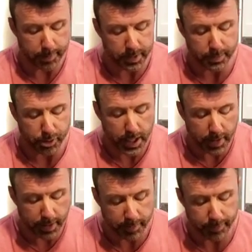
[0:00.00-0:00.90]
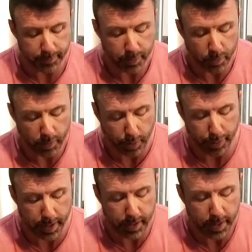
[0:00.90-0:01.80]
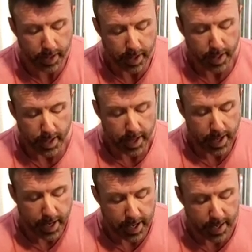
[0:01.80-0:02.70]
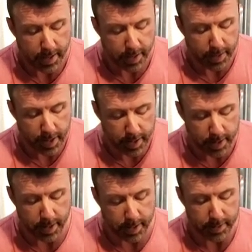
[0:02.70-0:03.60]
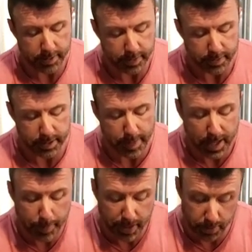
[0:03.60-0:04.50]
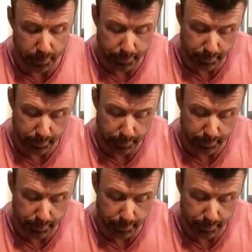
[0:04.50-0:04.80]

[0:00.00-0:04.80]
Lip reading: some shallot really thin, and then some jalapeno.